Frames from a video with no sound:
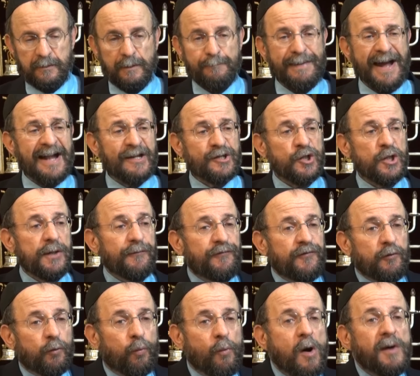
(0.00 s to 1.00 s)
Imagine if
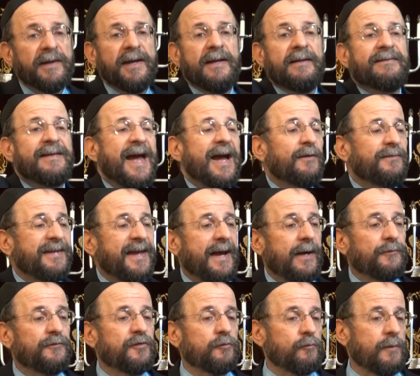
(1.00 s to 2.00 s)
you're walking
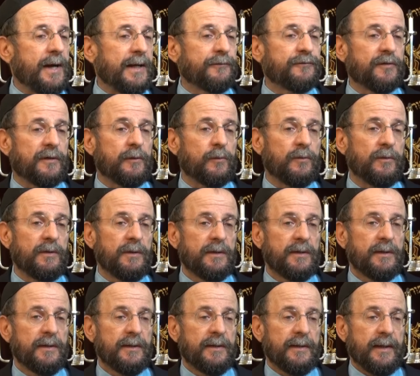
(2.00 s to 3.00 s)
downtown Toronto
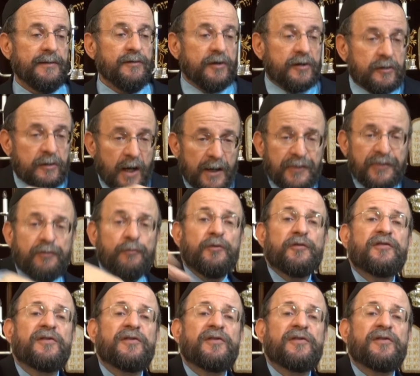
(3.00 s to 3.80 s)
and you cut through